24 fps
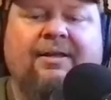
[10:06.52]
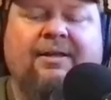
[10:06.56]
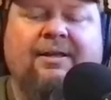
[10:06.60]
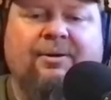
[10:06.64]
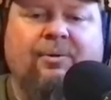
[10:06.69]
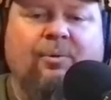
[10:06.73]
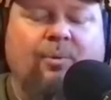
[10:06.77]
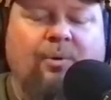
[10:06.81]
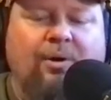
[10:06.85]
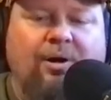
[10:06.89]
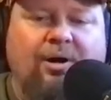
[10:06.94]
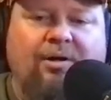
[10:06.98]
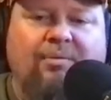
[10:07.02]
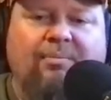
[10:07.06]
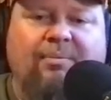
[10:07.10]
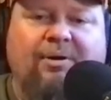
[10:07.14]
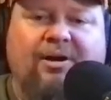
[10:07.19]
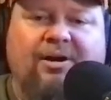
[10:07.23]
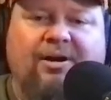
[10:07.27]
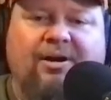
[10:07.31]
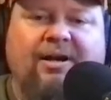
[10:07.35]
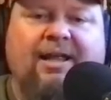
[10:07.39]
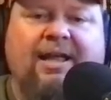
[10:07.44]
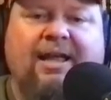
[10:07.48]

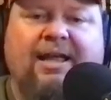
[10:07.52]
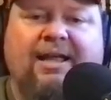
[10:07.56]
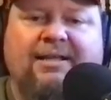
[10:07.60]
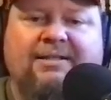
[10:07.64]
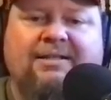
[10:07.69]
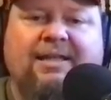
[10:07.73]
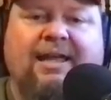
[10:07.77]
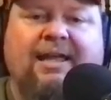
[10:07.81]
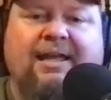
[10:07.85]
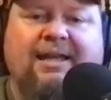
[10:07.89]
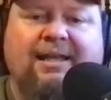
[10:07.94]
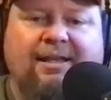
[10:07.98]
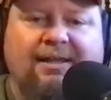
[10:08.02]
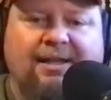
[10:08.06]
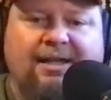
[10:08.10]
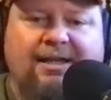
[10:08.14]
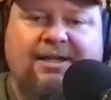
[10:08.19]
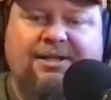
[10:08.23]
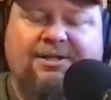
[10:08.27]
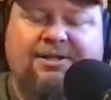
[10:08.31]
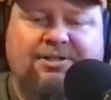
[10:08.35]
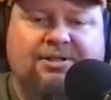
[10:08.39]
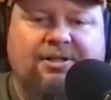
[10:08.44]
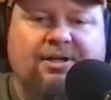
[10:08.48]
Walmart has a
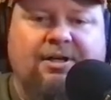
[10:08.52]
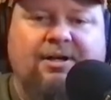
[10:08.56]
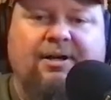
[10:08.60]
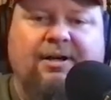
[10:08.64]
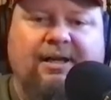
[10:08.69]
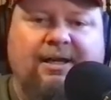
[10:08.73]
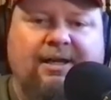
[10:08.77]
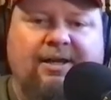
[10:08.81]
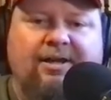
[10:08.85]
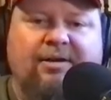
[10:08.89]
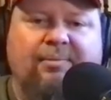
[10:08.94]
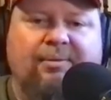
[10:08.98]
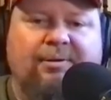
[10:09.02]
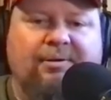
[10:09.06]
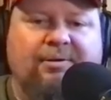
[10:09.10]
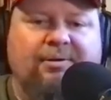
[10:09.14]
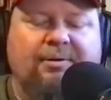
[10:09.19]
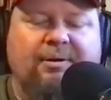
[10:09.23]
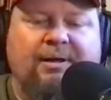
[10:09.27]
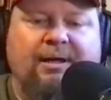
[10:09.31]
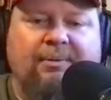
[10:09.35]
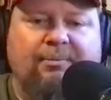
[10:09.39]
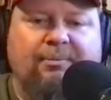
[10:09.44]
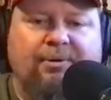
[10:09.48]
leash on him,
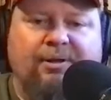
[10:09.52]
and when